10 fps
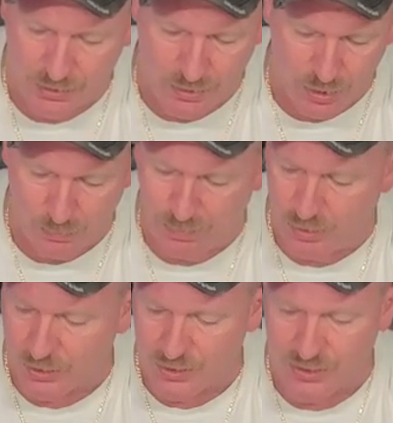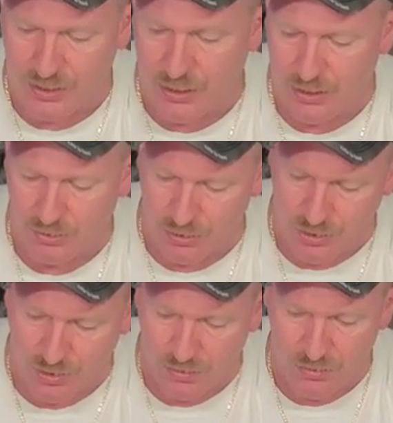your notebooks and your
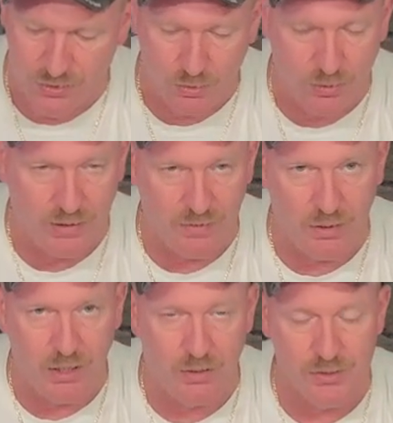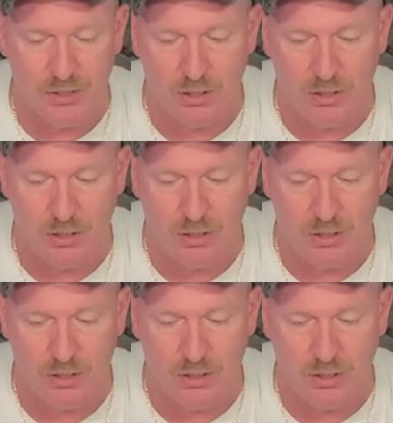journals or whatever else,